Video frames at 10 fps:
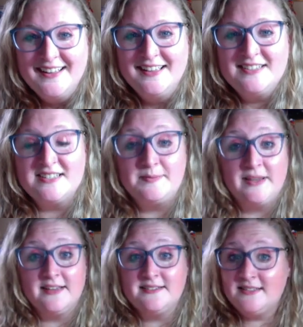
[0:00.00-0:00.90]
just
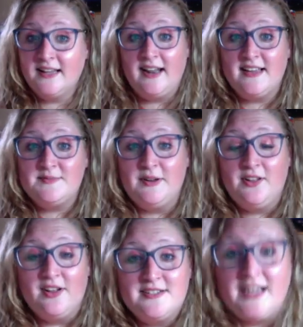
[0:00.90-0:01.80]
because it has been a
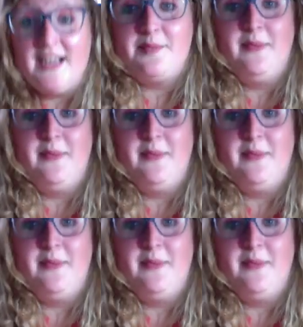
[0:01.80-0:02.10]
long time,